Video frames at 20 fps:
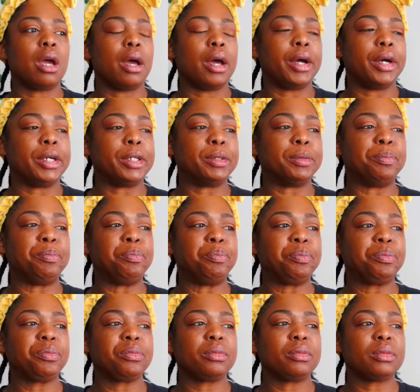
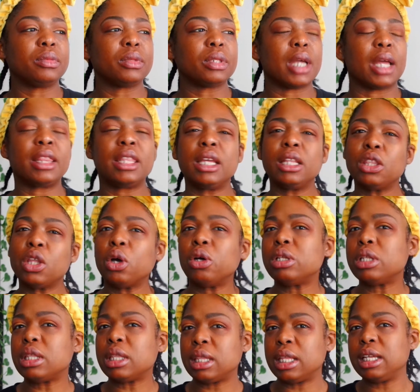I think
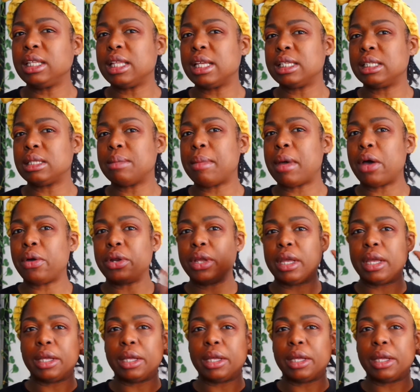that's about